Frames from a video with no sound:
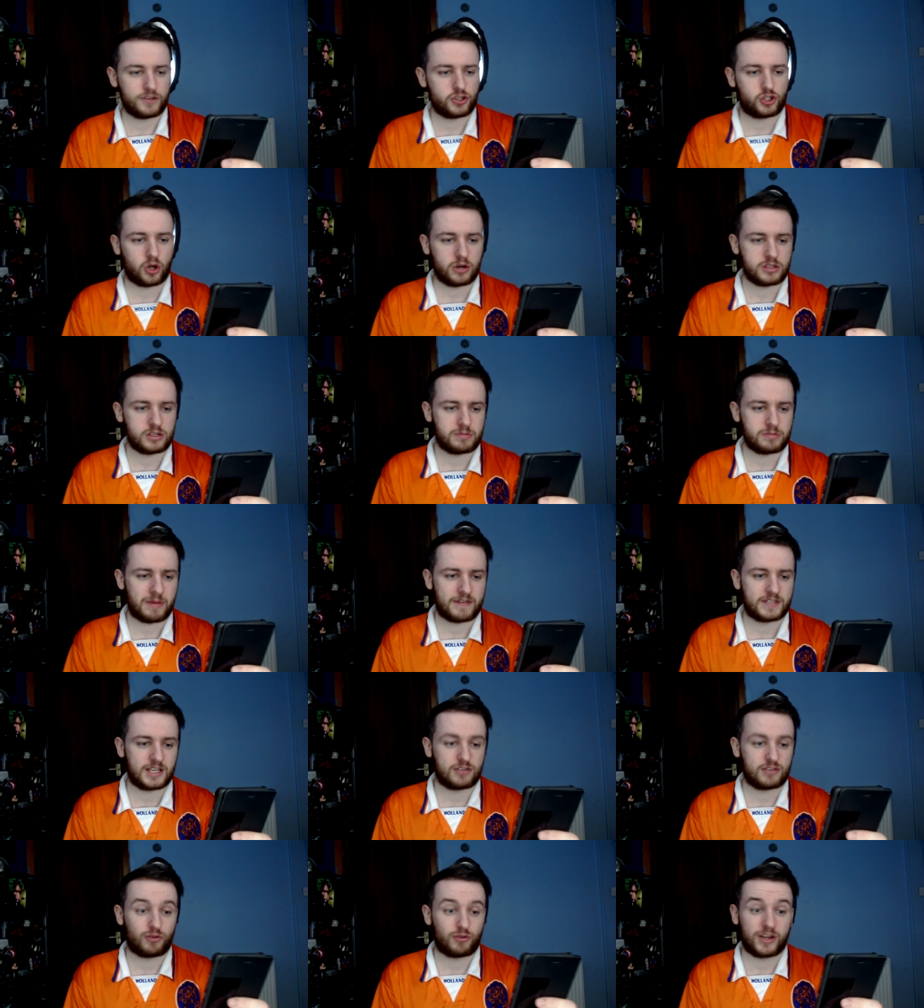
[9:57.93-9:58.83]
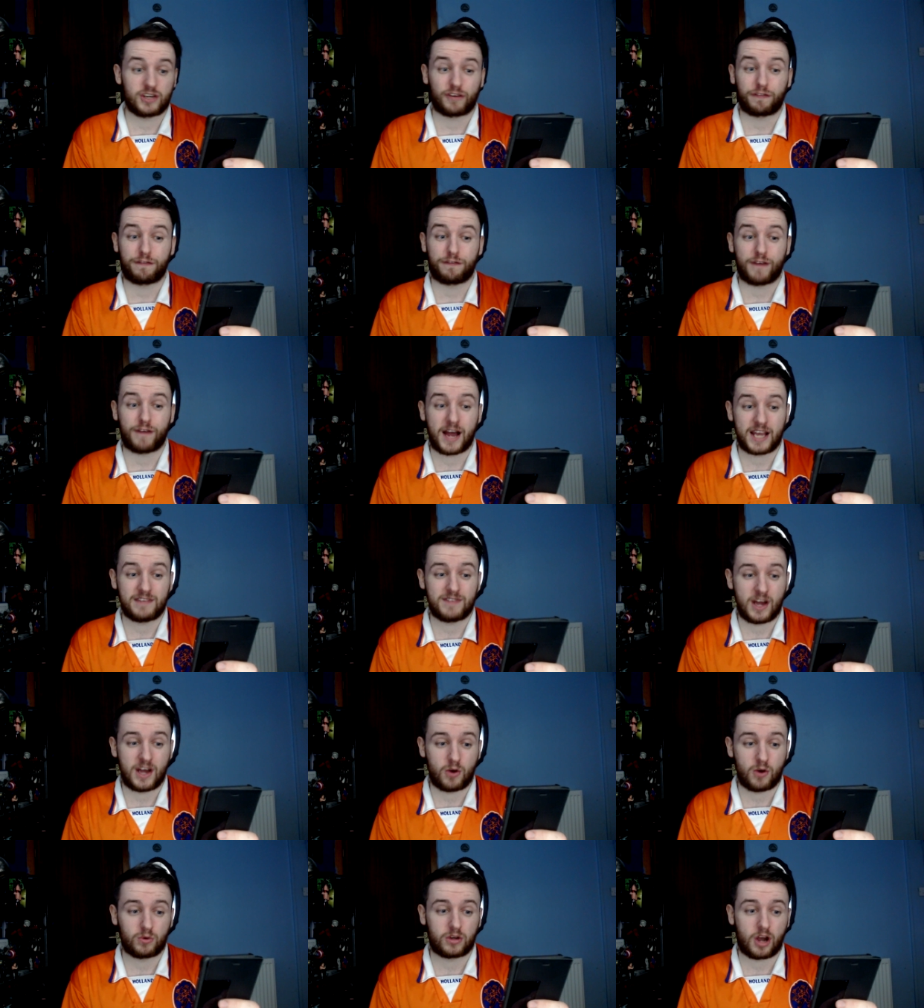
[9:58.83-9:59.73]
Jordan Smith says Rangers five
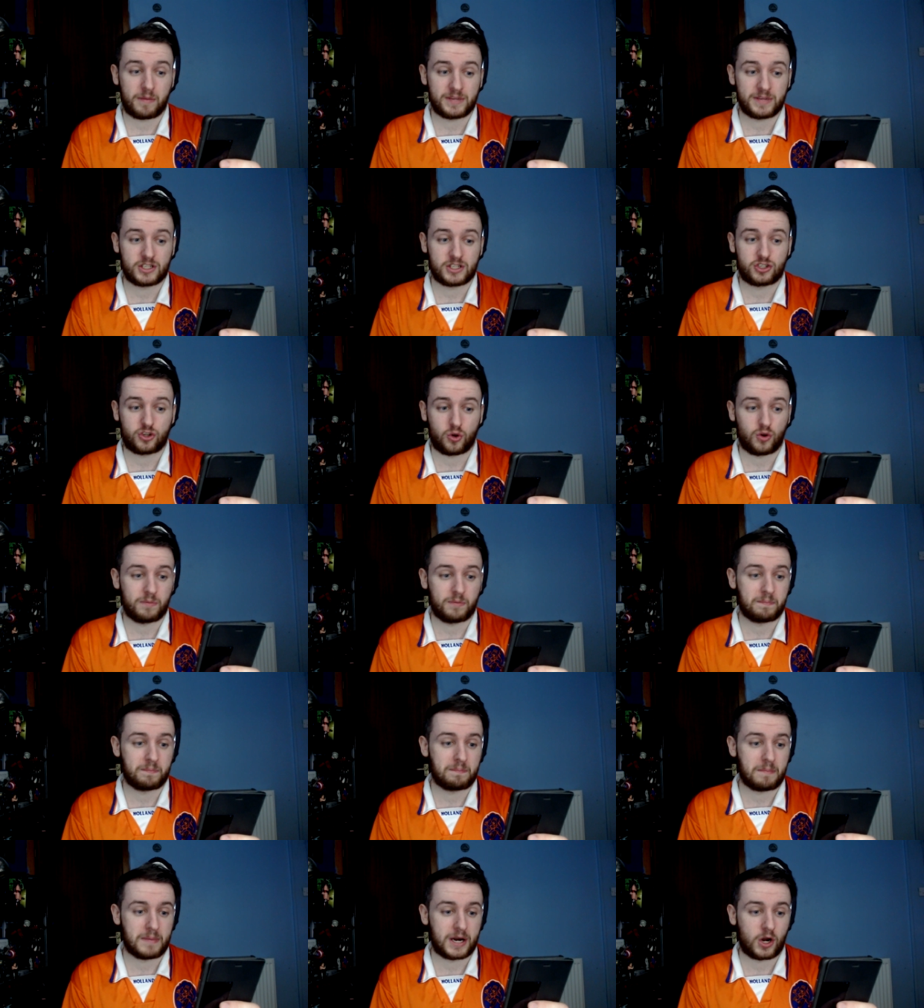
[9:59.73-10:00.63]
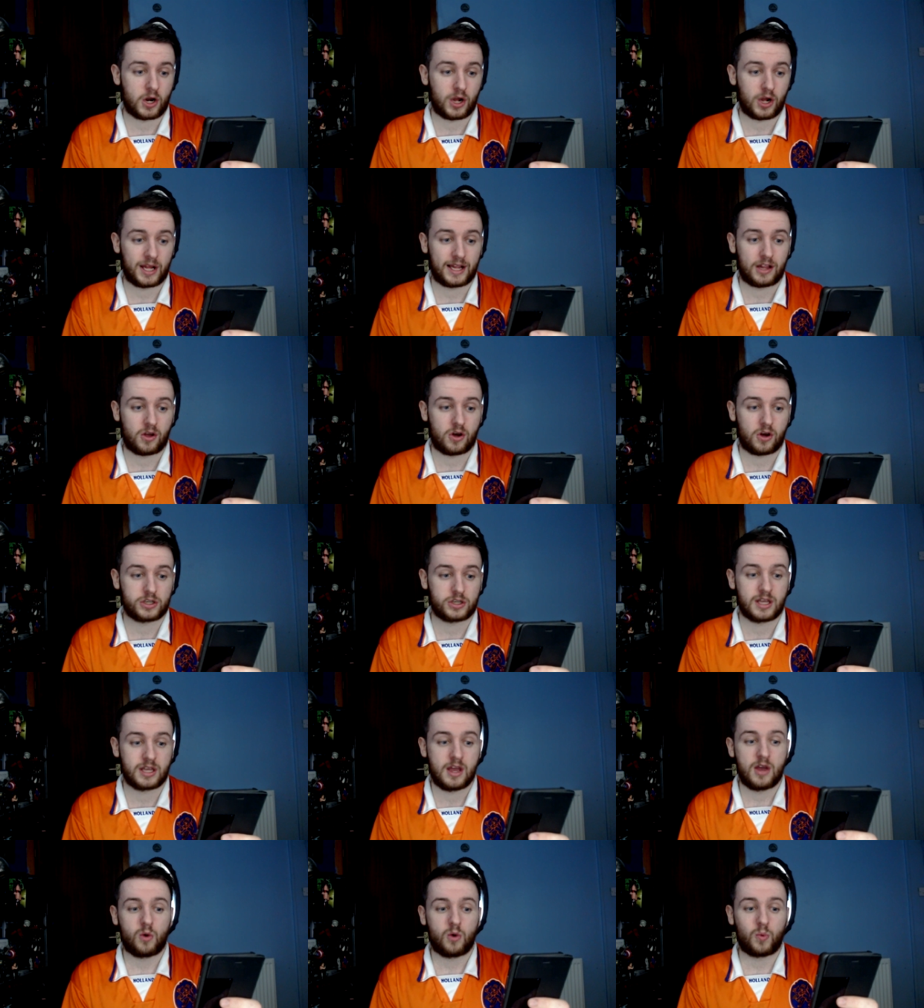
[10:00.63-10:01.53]
nil, Cummins two, Morelos,
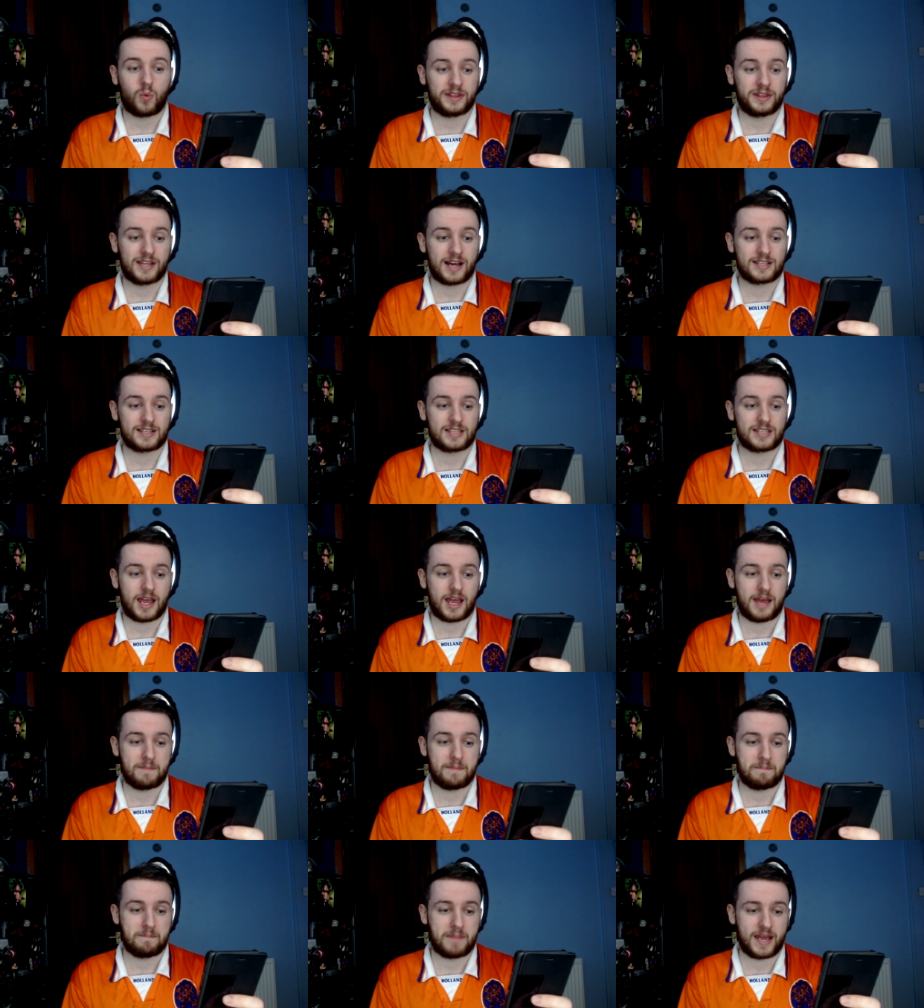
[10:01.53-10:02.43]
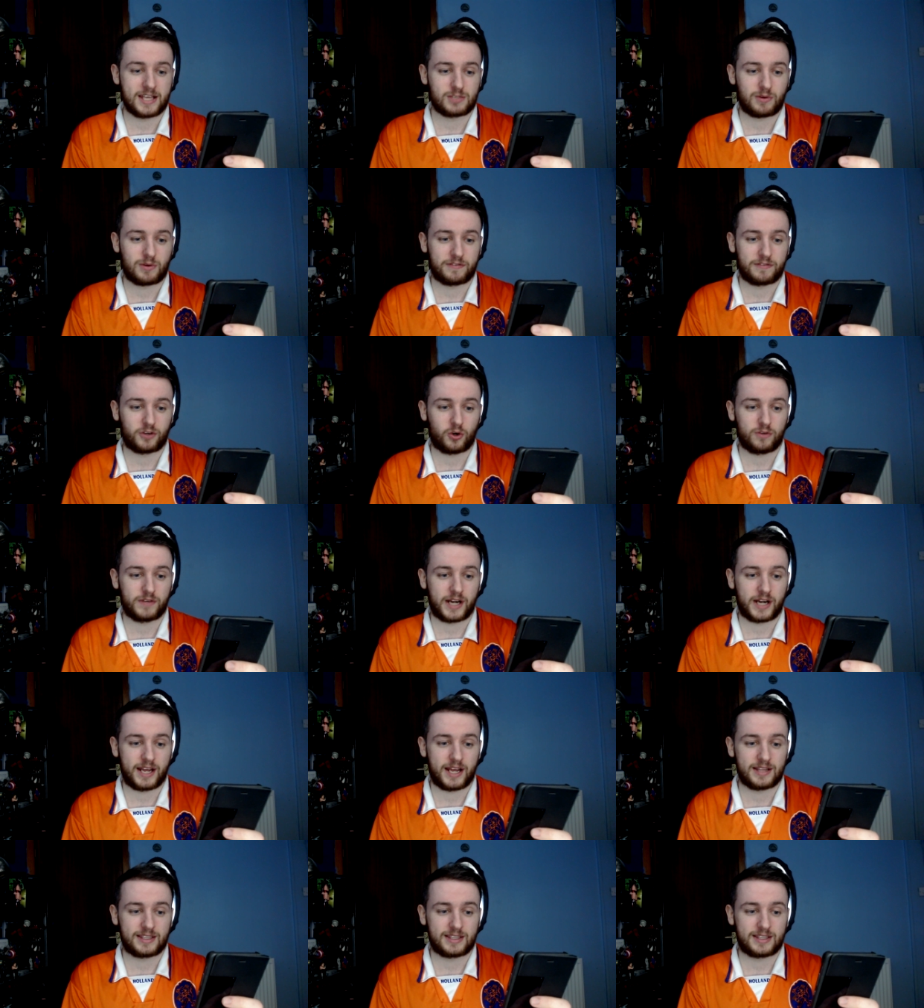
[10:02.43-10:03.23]
Windass and Bates with an overhead